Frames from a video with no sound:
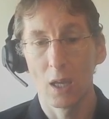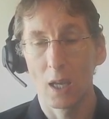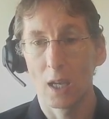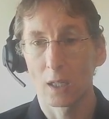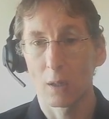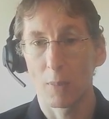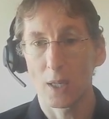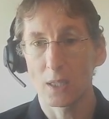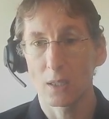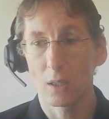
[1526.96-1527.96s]
and
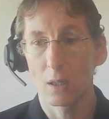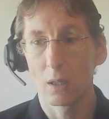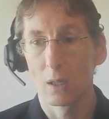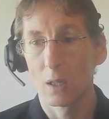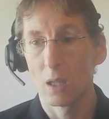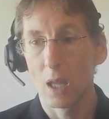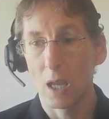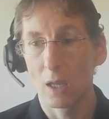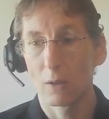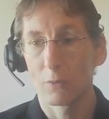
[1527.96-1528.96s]
capacitor,
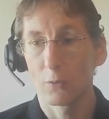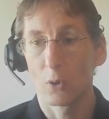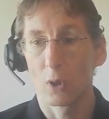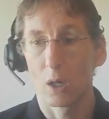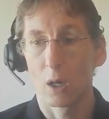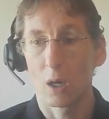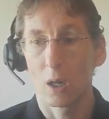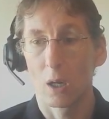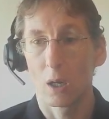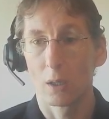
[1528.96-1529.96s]
and for
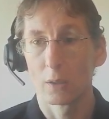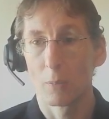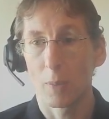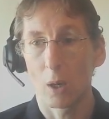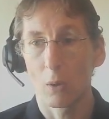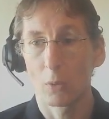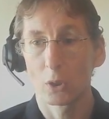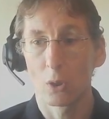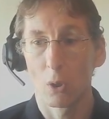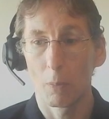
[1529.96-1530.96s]
the power
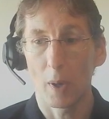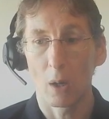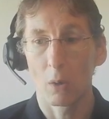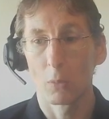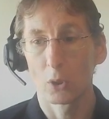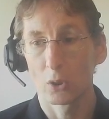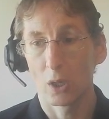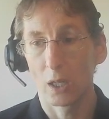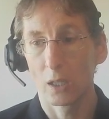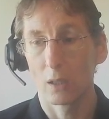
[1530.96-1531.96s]

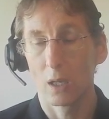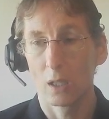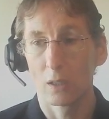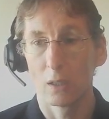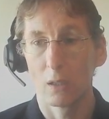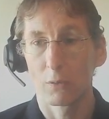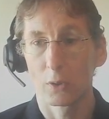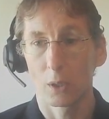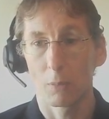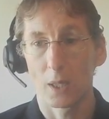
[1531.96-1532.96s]
module and the
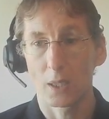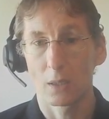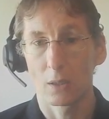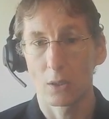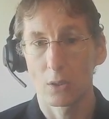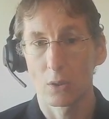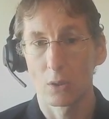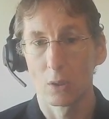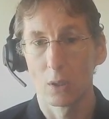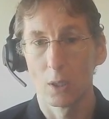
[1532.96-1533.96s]
different capacitors.
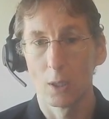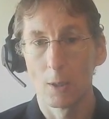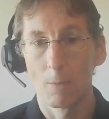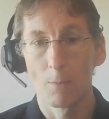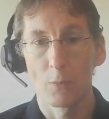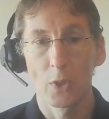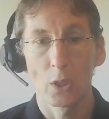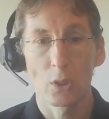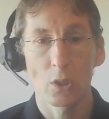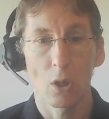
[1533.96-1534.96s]

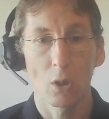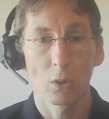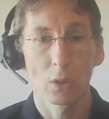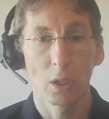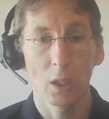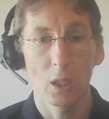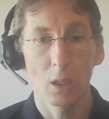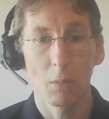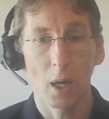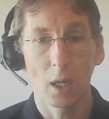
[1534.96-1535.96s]
So the
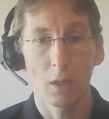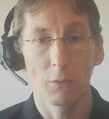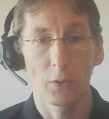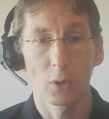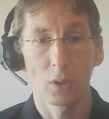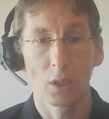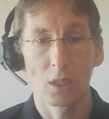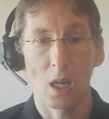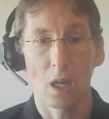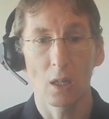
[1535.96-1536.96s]
EMI filter
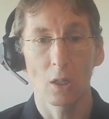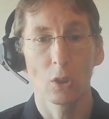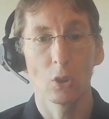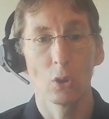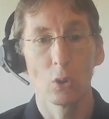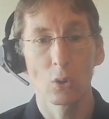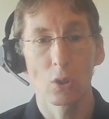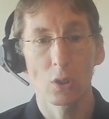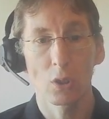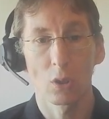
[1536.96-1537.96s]
designer
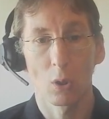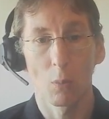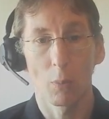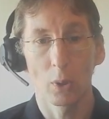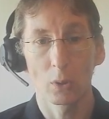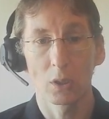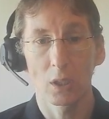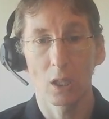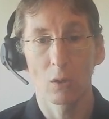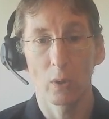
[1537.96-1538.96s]
uses the
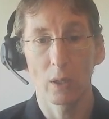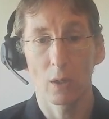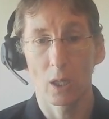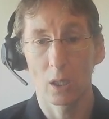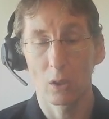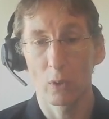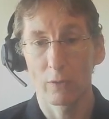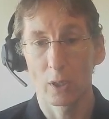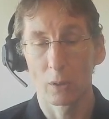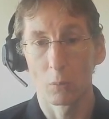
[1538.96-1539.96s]
component
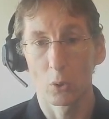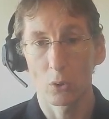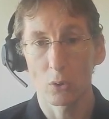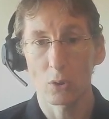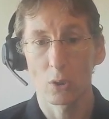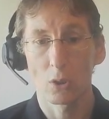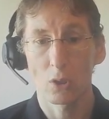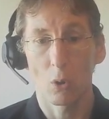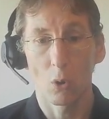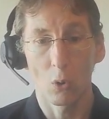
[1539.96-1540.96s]
equivalent models,
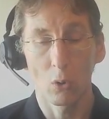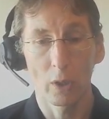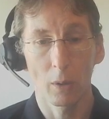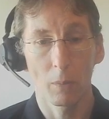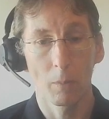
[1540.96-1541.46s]
so all the